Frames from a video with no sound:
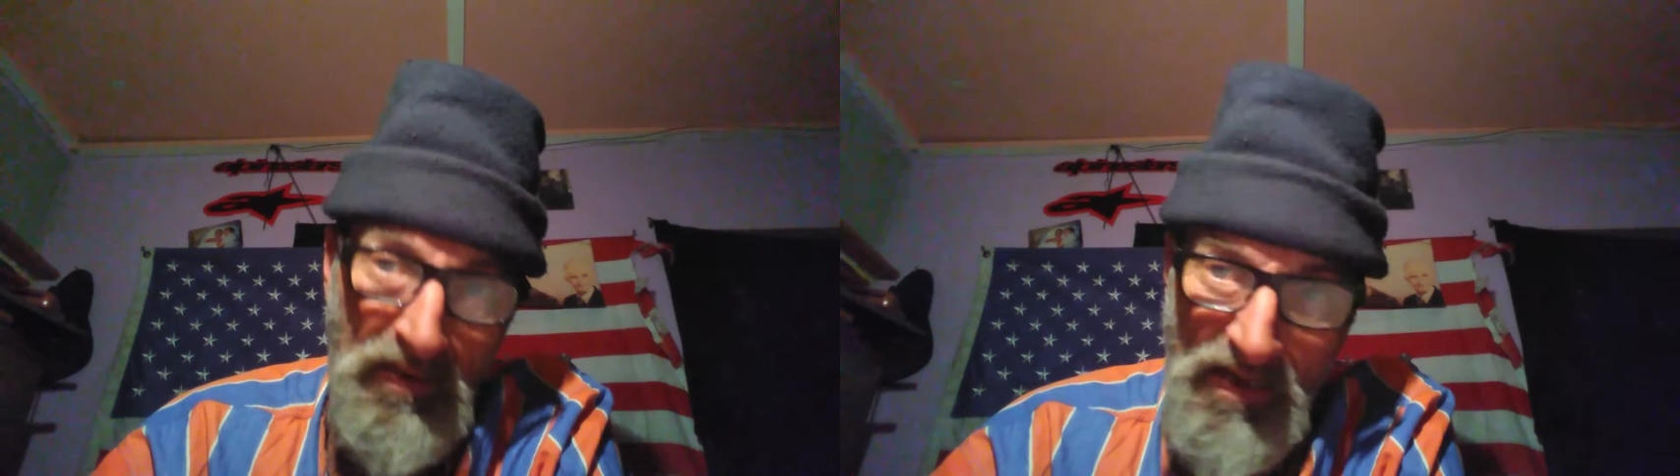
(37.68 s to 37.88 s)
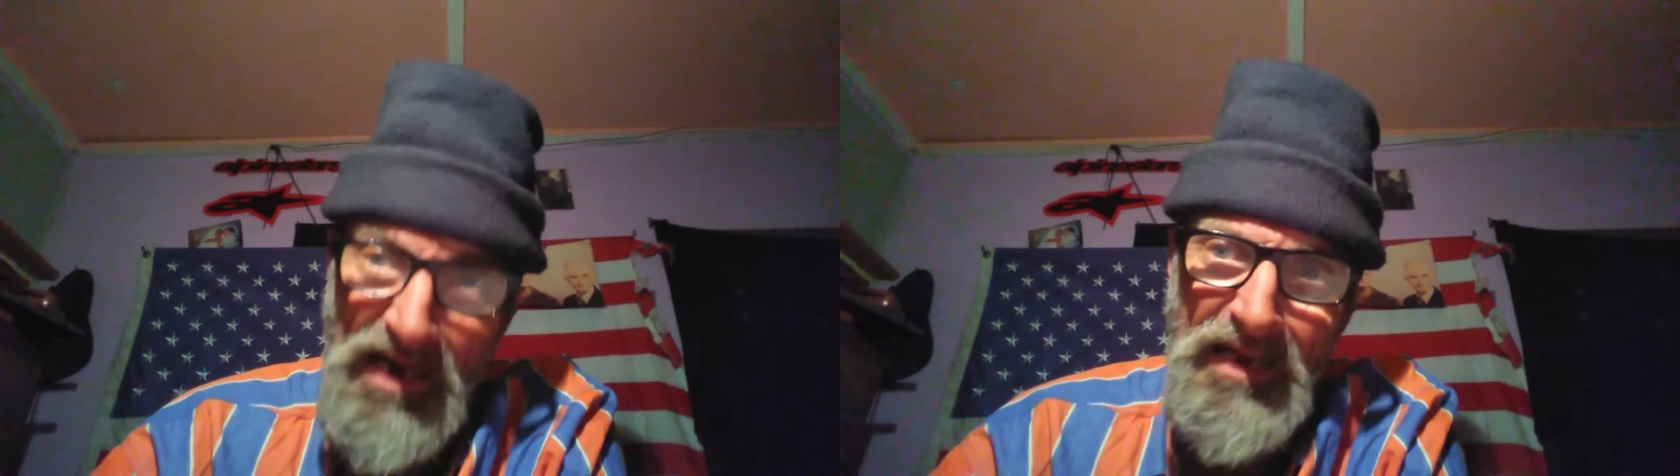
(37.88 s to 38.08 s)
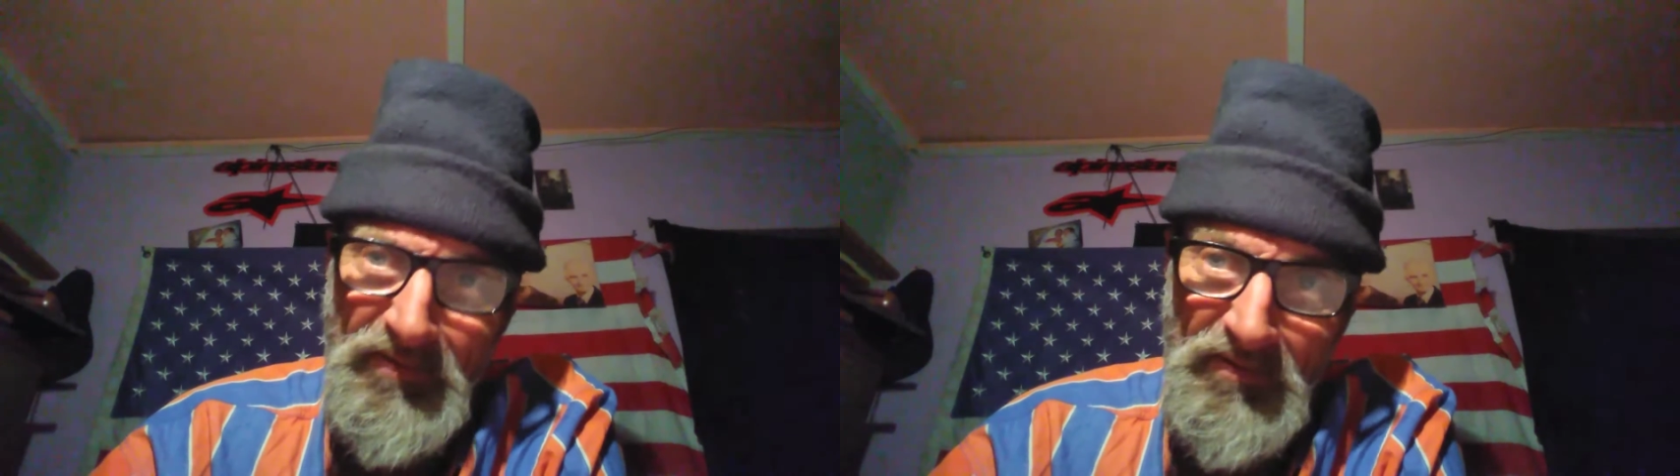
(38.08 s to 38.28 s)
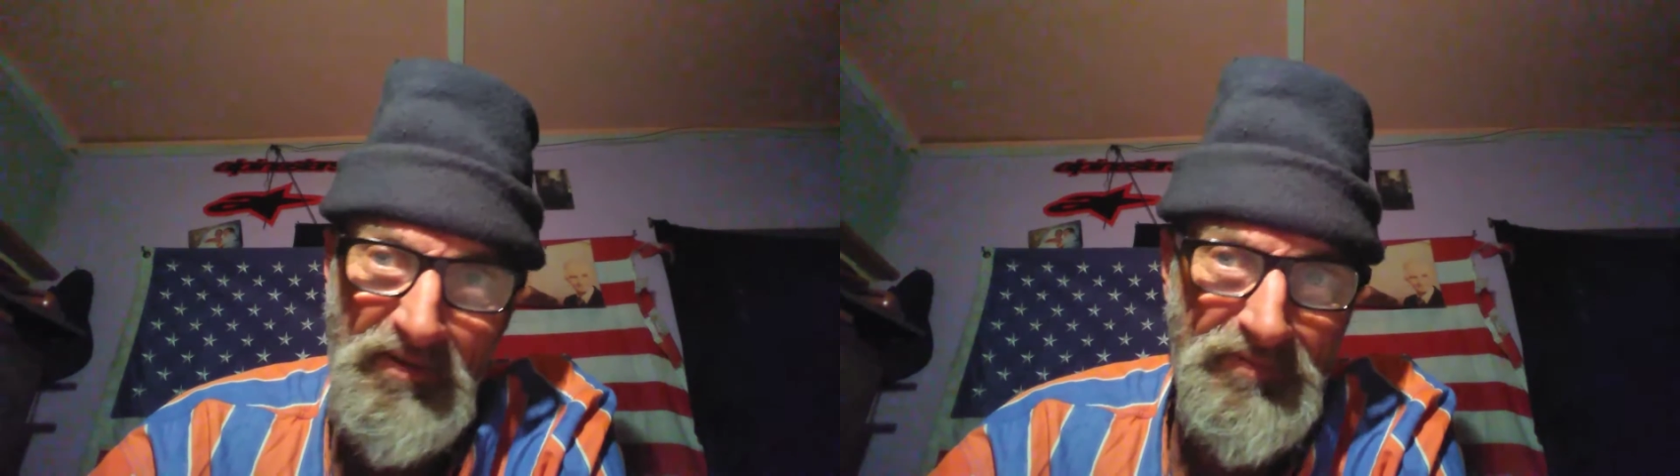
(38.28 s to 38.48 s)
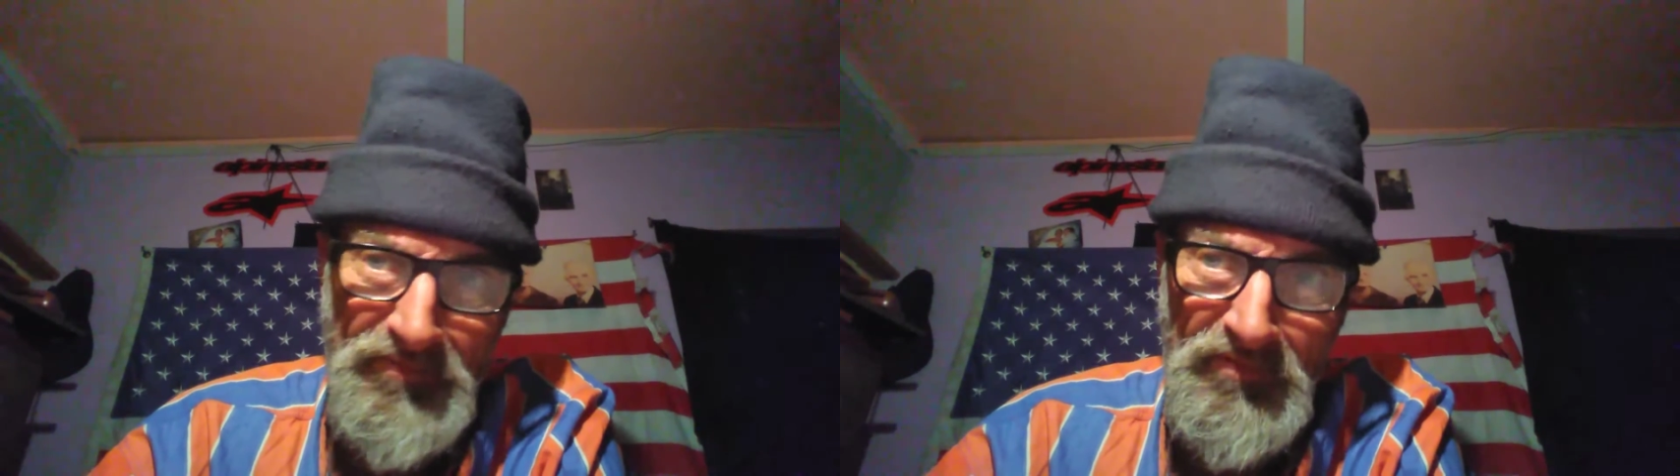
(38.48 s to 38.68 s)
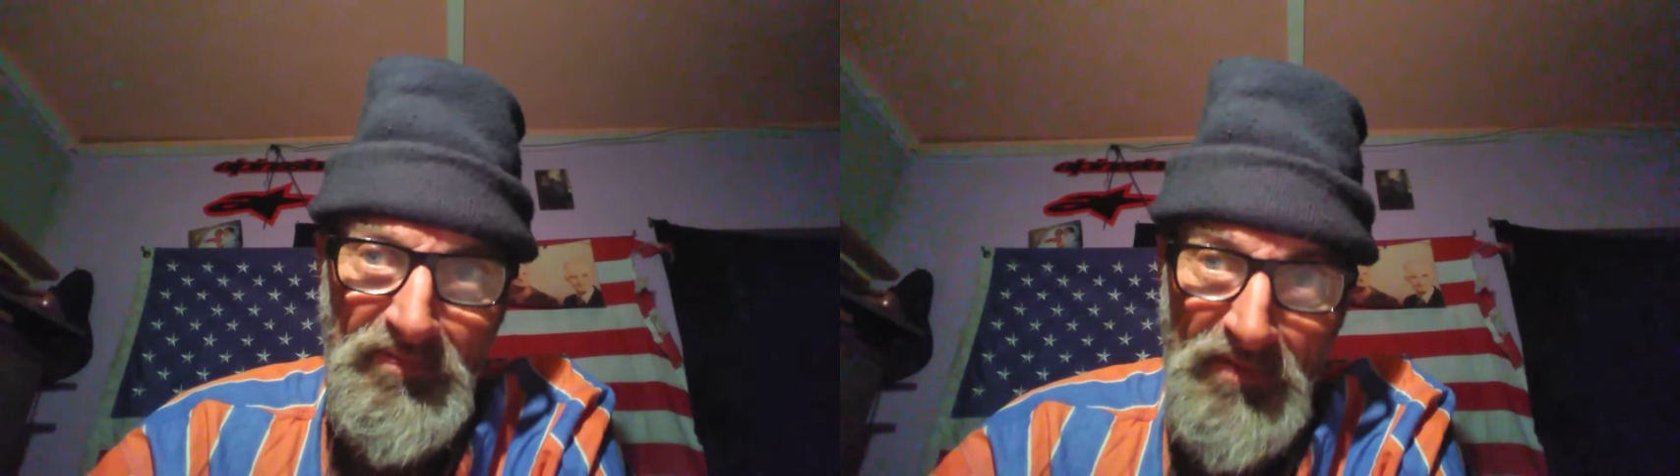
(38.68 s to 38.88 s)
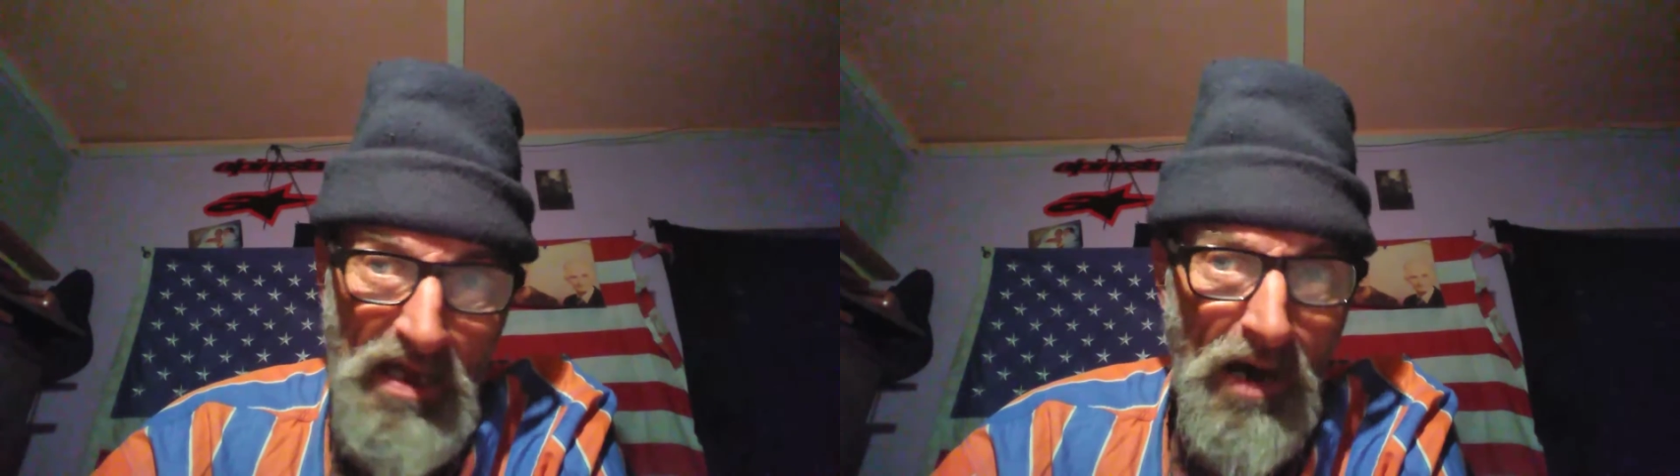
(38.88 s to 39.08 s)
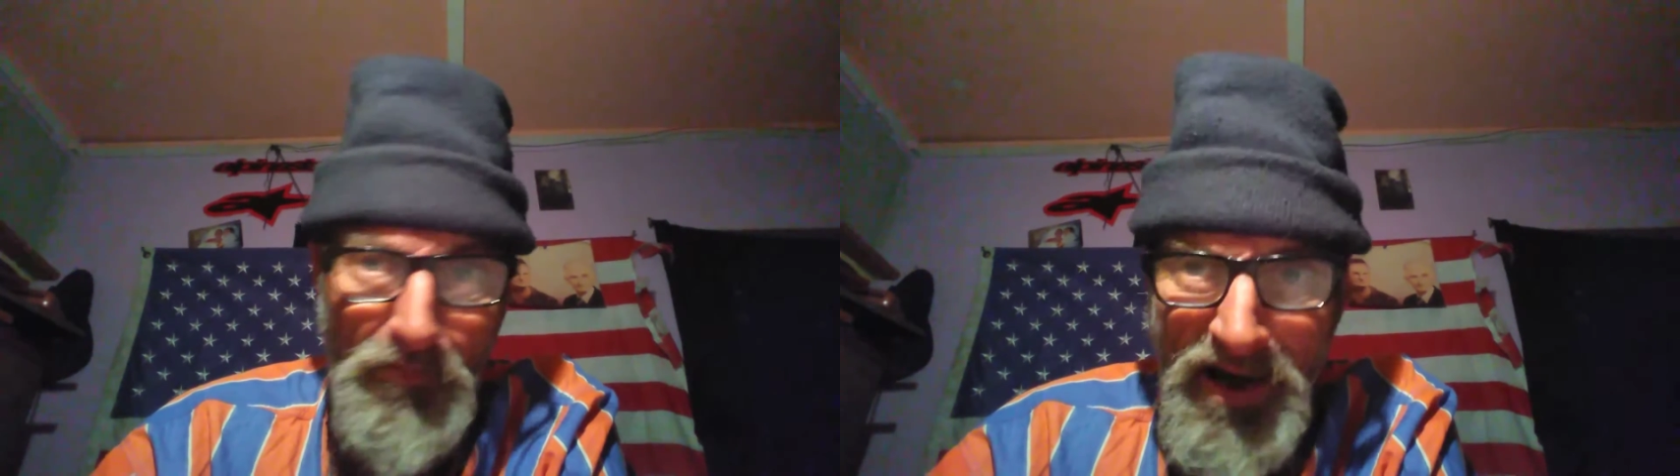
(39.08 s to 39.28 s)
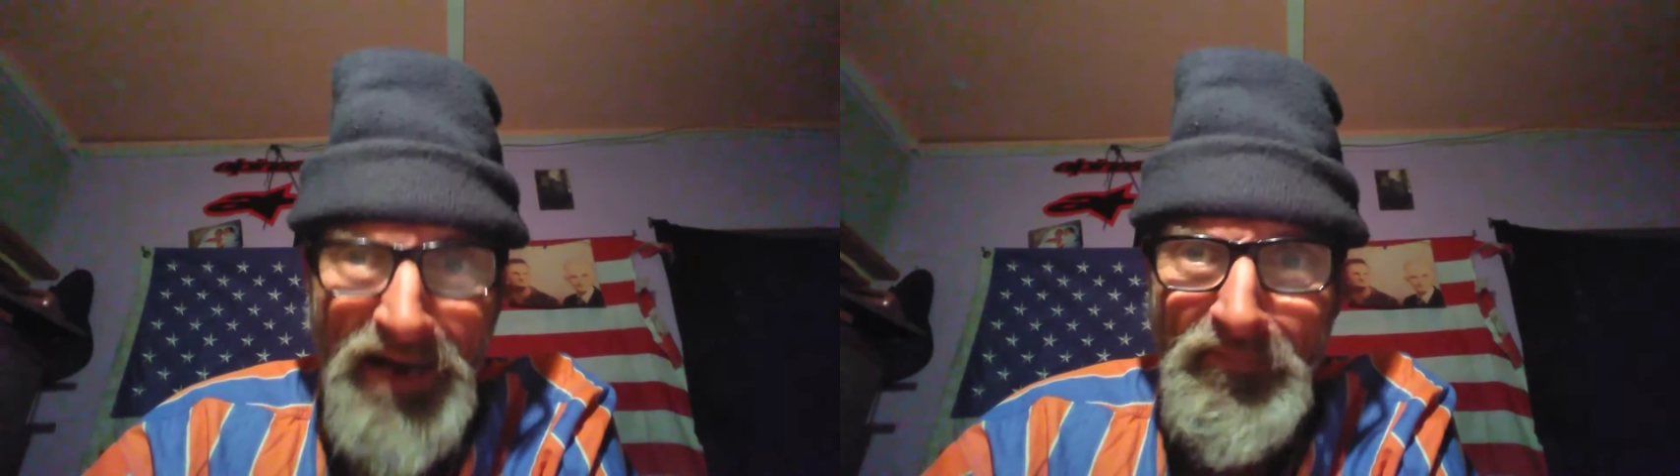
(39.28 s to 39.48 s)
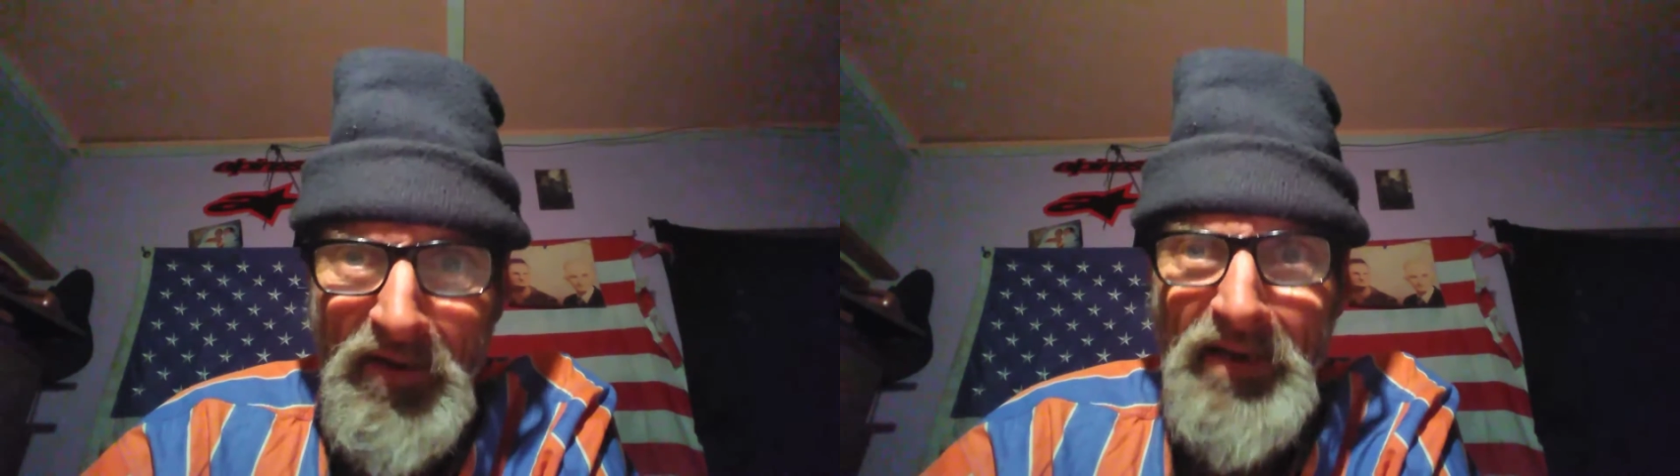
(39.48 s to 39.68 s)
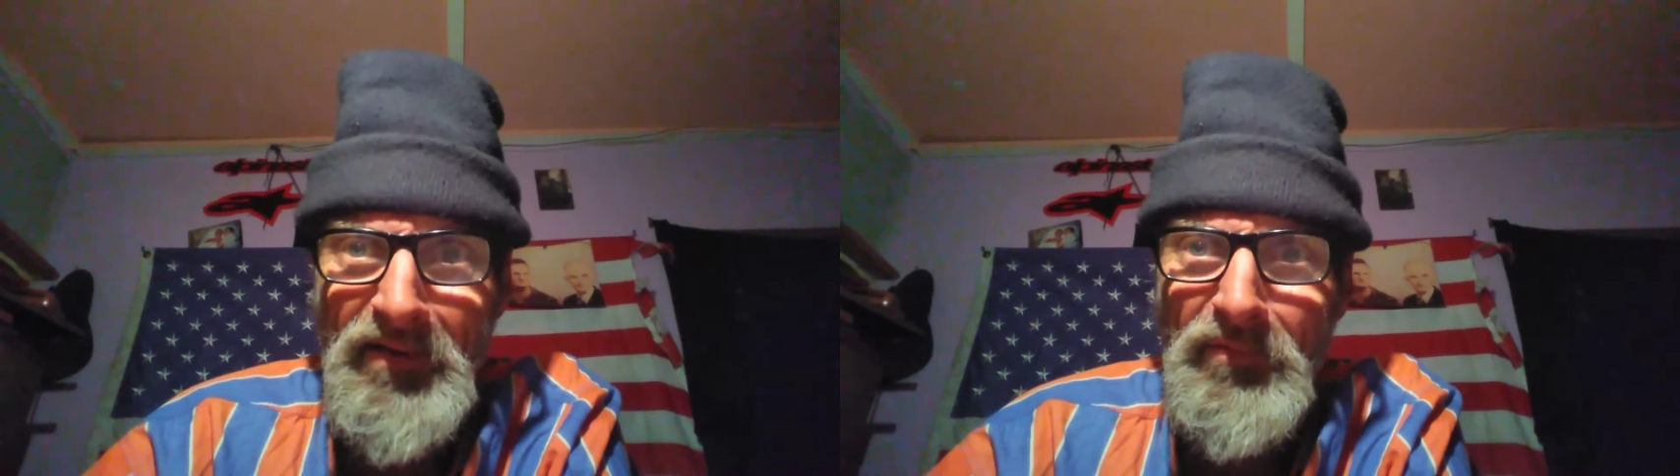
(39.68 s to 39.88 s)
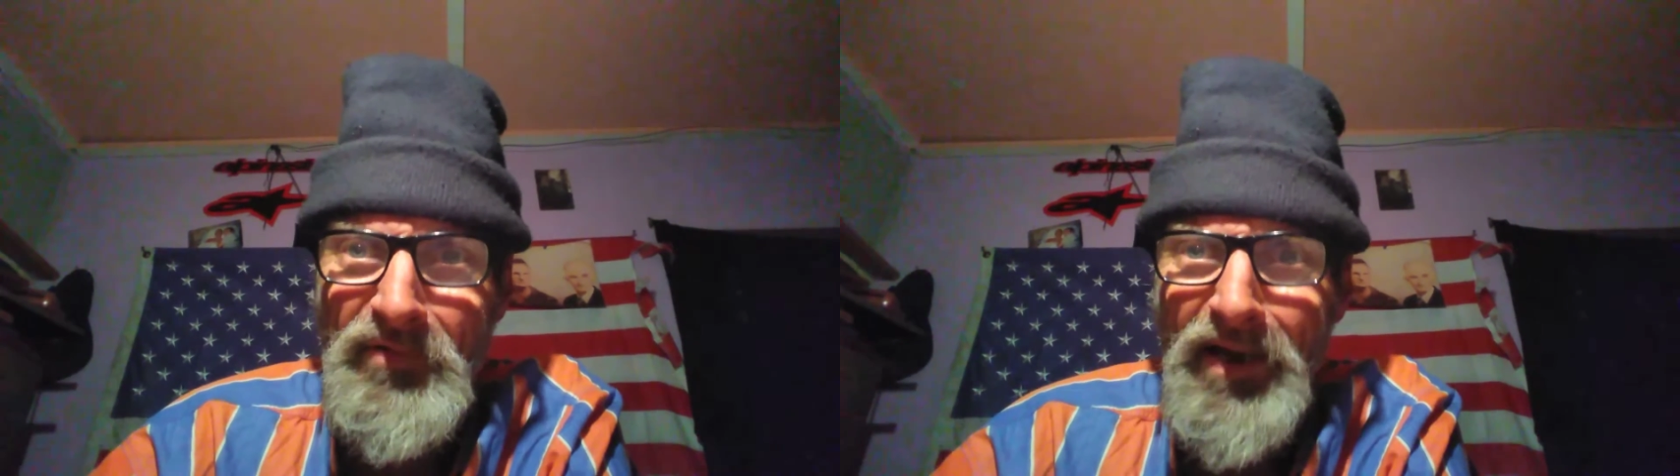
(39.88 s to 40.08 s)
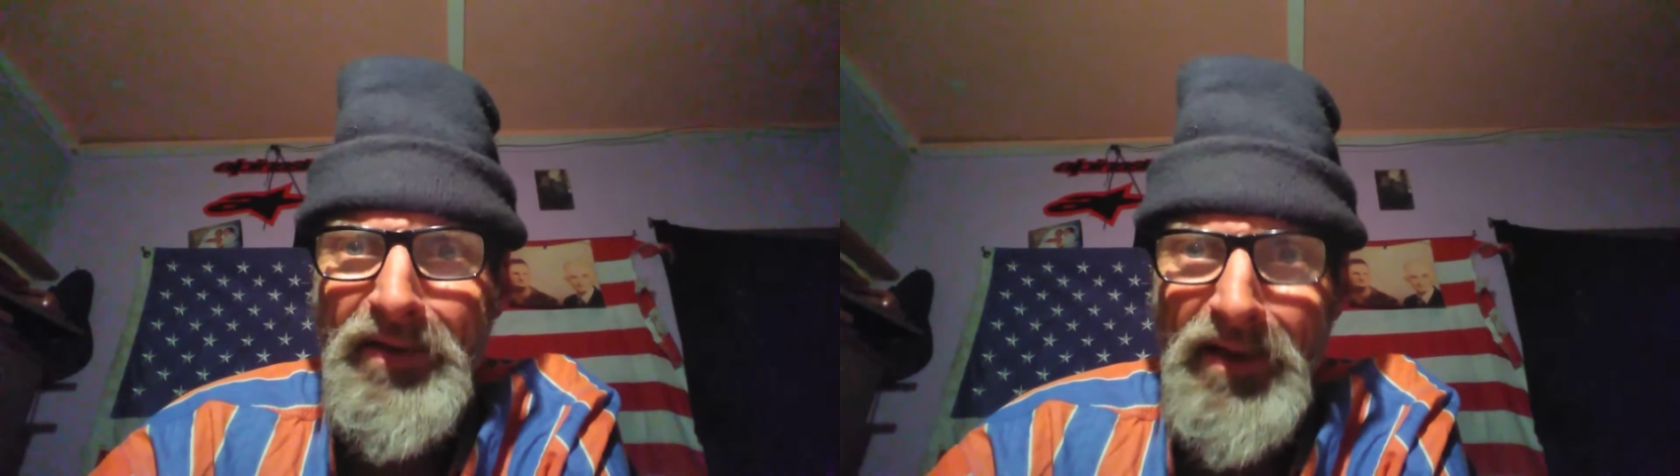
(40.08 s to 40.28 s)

now this y'all might think I'm crazy.